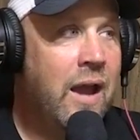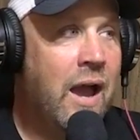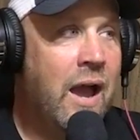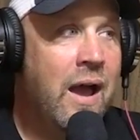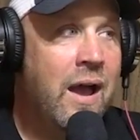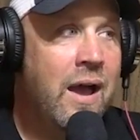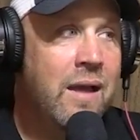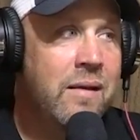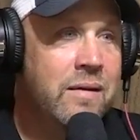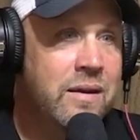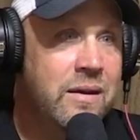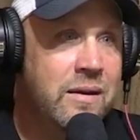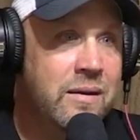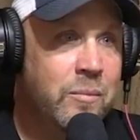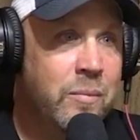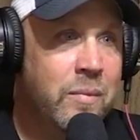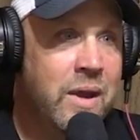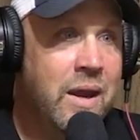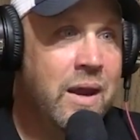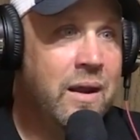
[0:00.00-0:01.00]
Hey, I
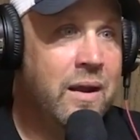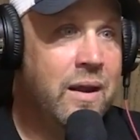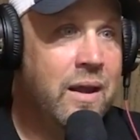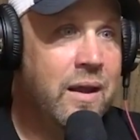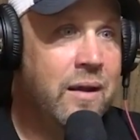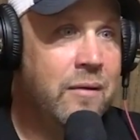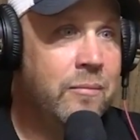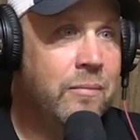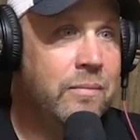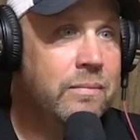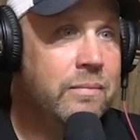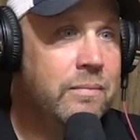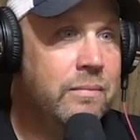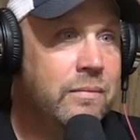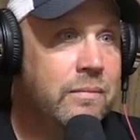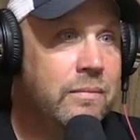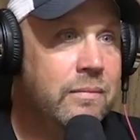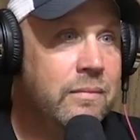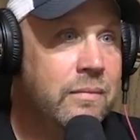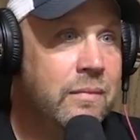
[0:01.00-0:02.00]
get mad at them,
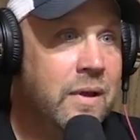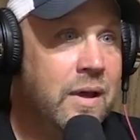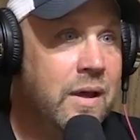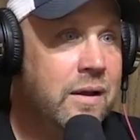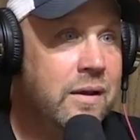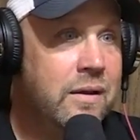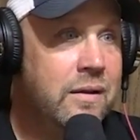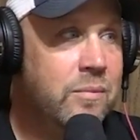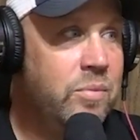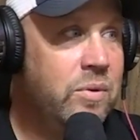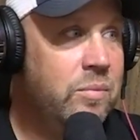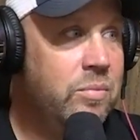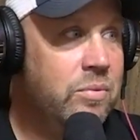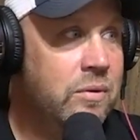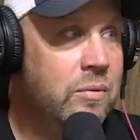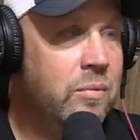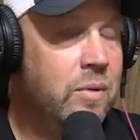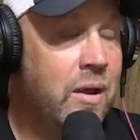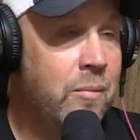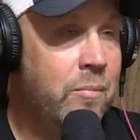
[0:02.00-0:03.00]
not at the
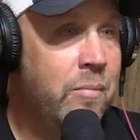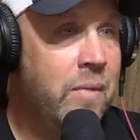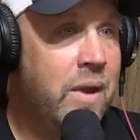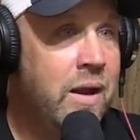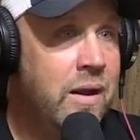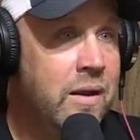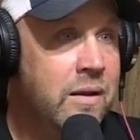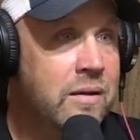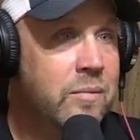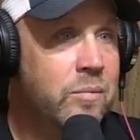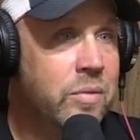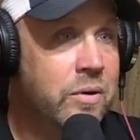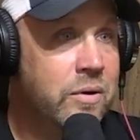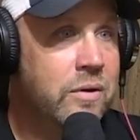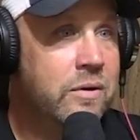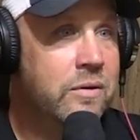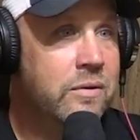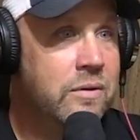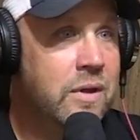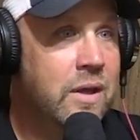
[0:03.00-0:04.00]
people. I'm mad at the
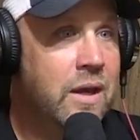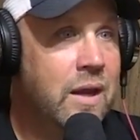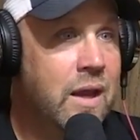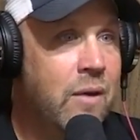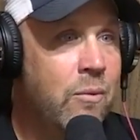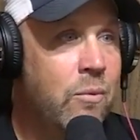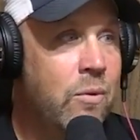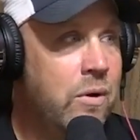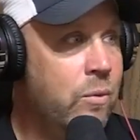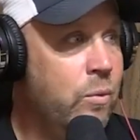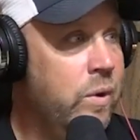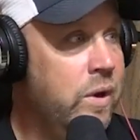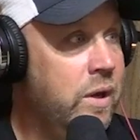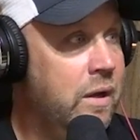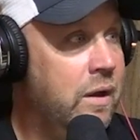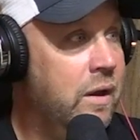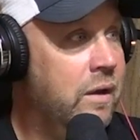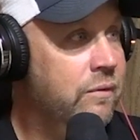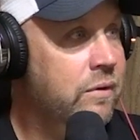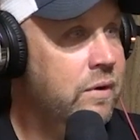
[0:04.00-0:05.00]
birds. Like I want to
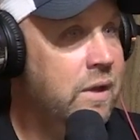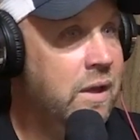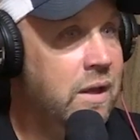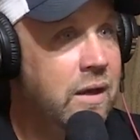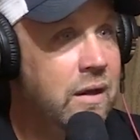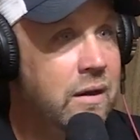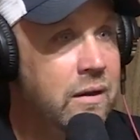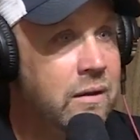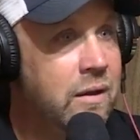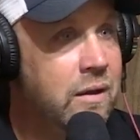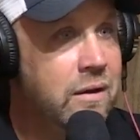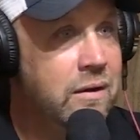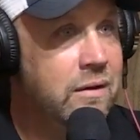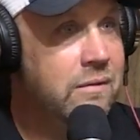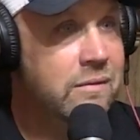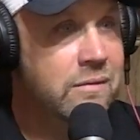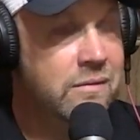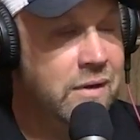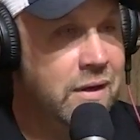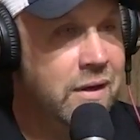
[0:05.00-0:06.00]
win every day. Like
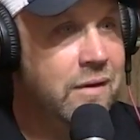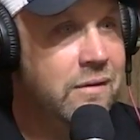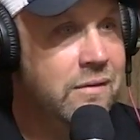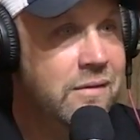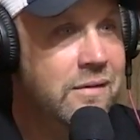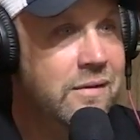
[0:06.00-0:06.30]
yeah.